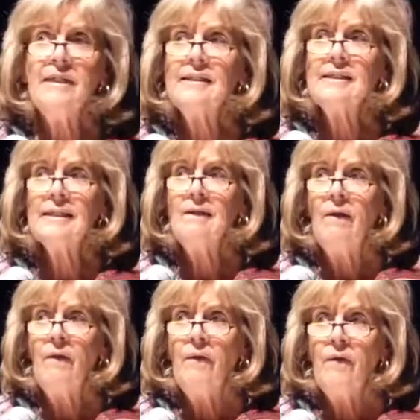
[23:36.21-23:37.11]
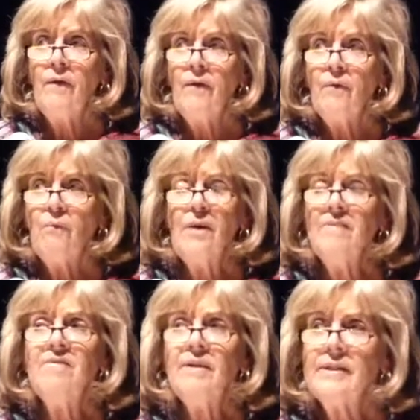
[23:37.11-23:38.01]
They said, we
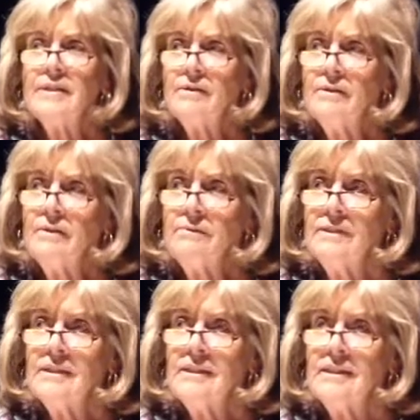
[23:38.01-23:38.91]
have nothing to lose.